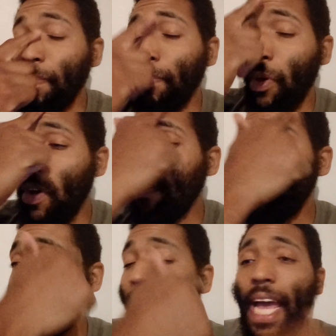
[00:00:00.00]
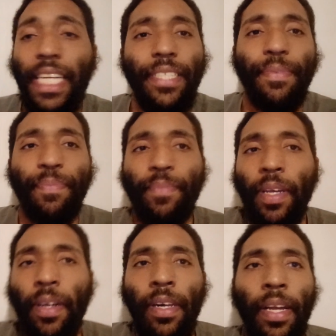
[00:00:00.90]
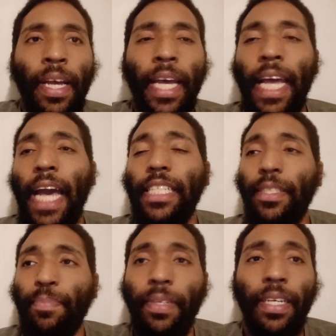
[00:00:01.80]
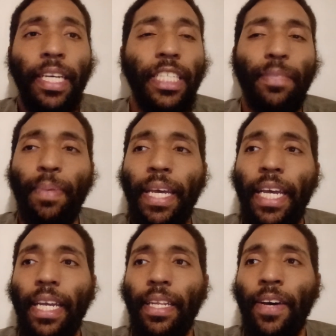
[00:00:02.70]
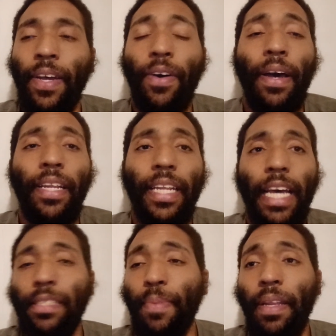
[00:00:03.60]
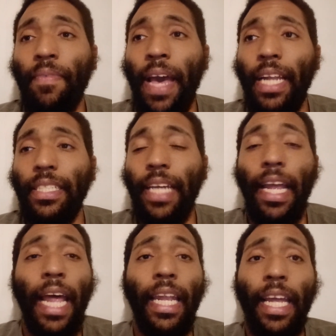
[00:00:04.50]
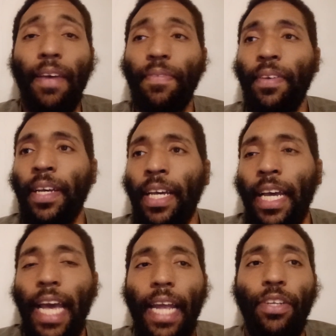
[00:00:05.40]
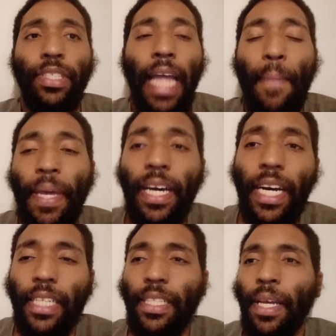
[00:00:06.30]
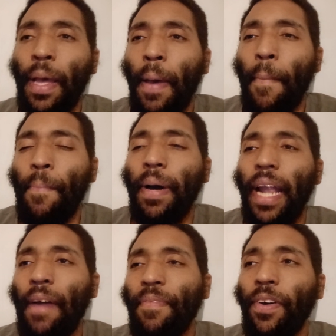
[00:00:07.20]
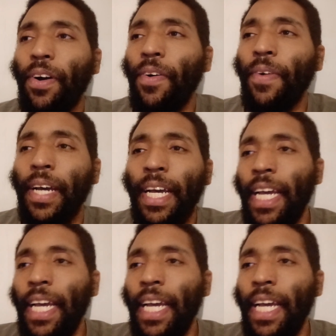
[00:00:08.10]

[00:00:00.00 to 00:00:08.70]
more flash. He has good speed. No, he'll have that speed advantage. He had that length. He had those snappy hooks. But I feel,